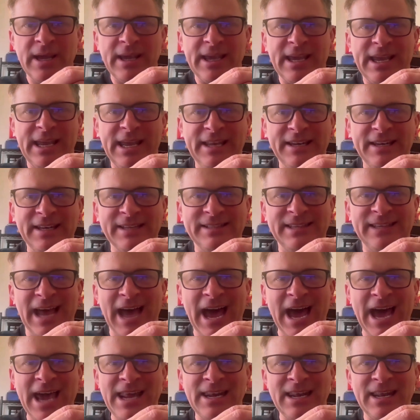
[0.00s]
He
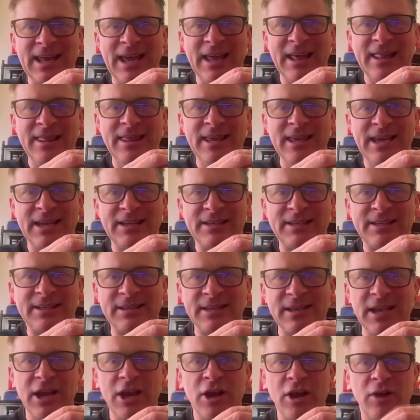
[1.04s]
designed this.